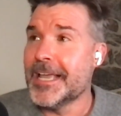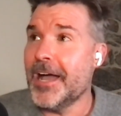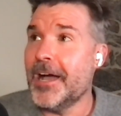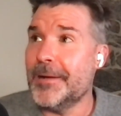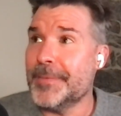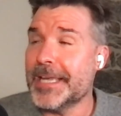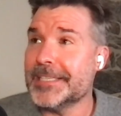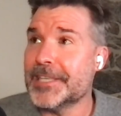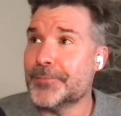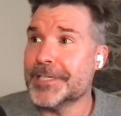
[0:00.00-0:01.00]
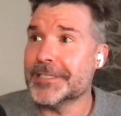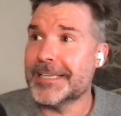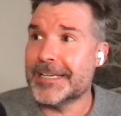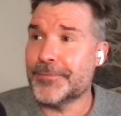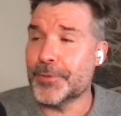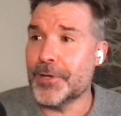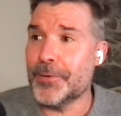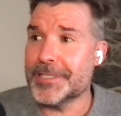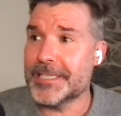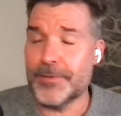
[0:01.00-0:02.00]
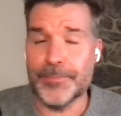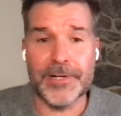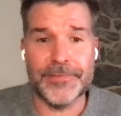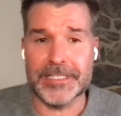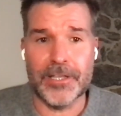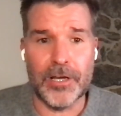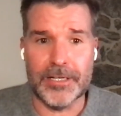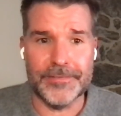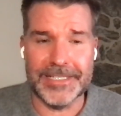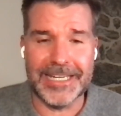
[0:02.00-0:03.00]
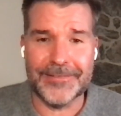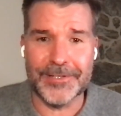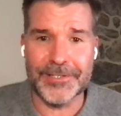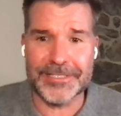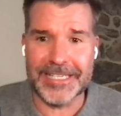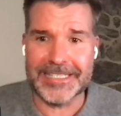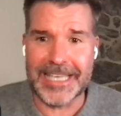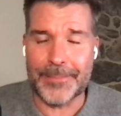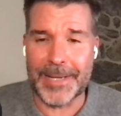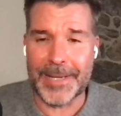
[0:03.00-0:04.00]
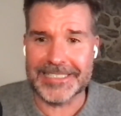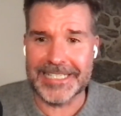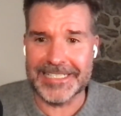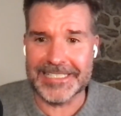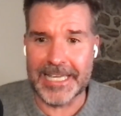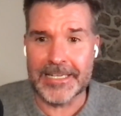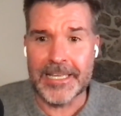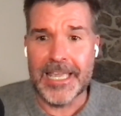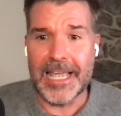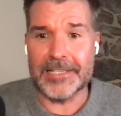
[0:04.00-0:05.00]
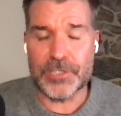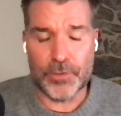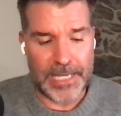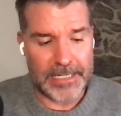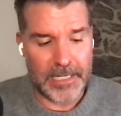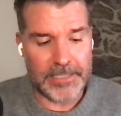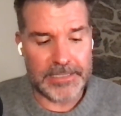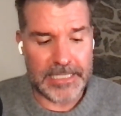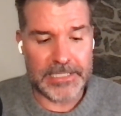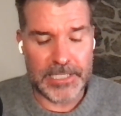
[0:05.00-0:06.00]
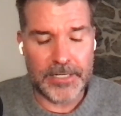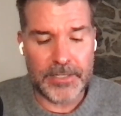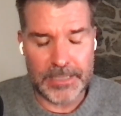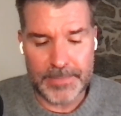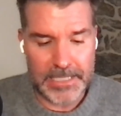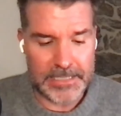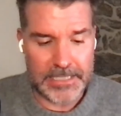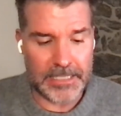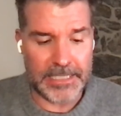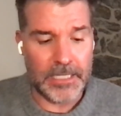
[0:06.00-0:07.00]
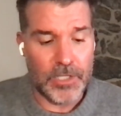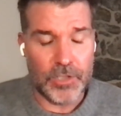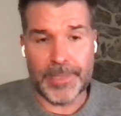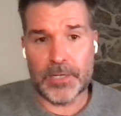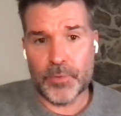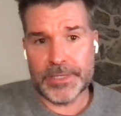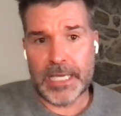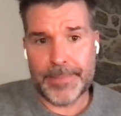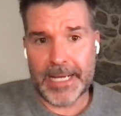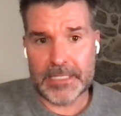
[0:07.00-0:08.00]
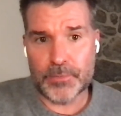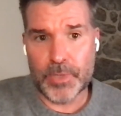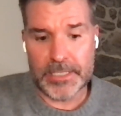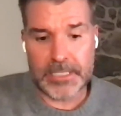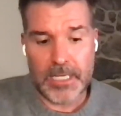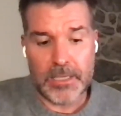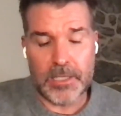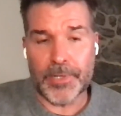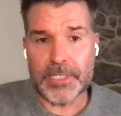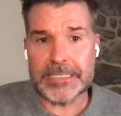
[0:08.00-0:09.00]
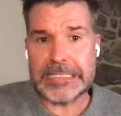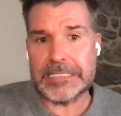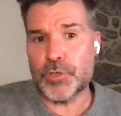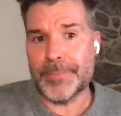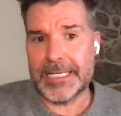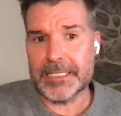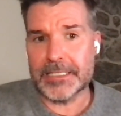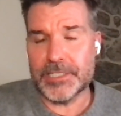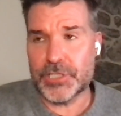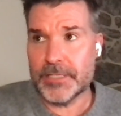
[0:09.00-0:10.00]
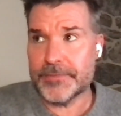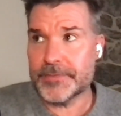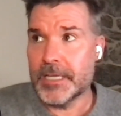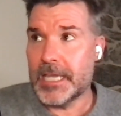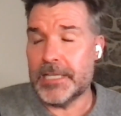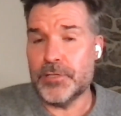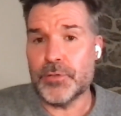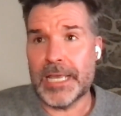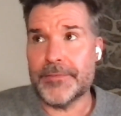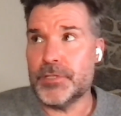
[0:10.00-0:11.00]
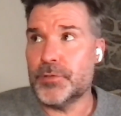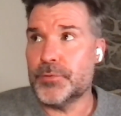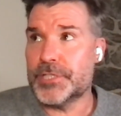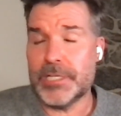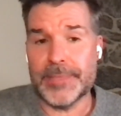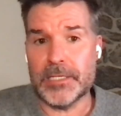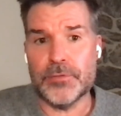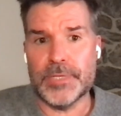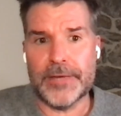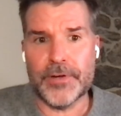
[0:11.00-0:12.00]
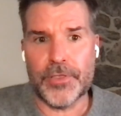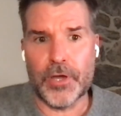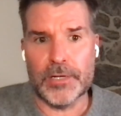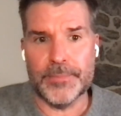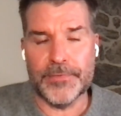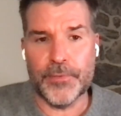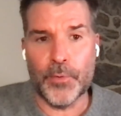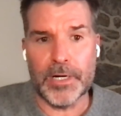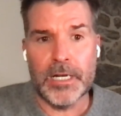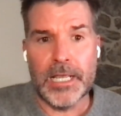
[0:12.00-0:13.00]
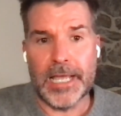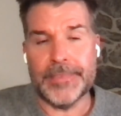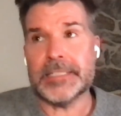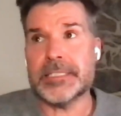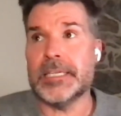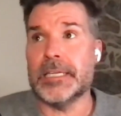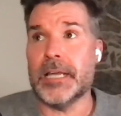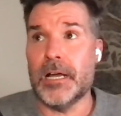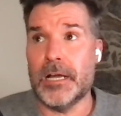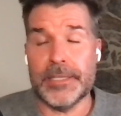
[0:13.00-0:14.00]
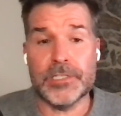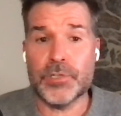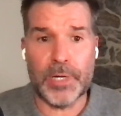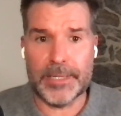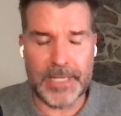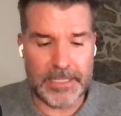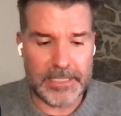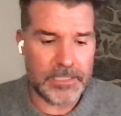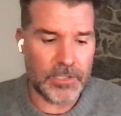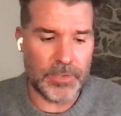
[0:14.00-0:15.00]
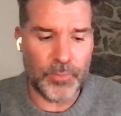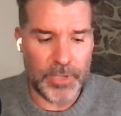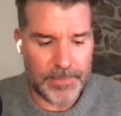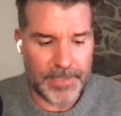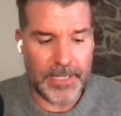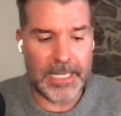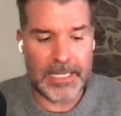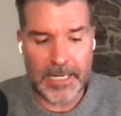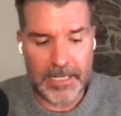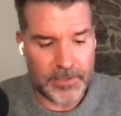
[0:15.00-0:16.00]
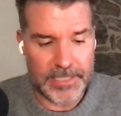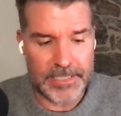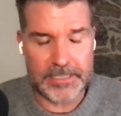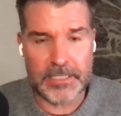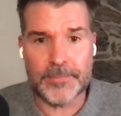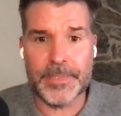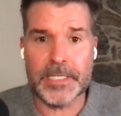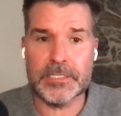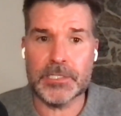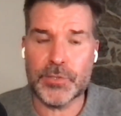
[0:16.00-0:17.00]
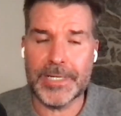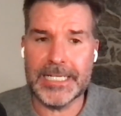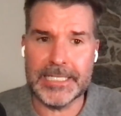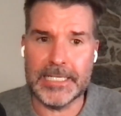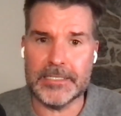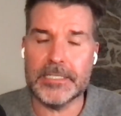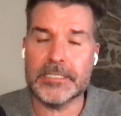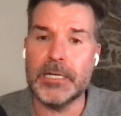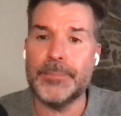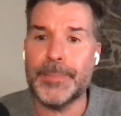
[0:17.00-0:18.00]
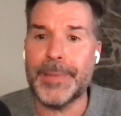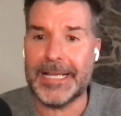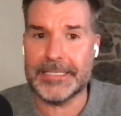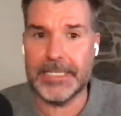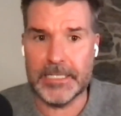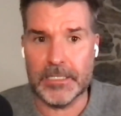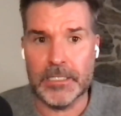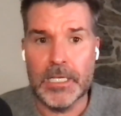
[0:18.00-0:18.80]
The real life will always give you Murphy's Law if it never looks like that past data set. And so that non-stationarity means that like no matter what that past was, the markets can dramatically shift, and you can have a new regime that you never thought of before. And that's the issue why I'm not necessarily worried about AI or any of that stuff, because the training data is going to be past data.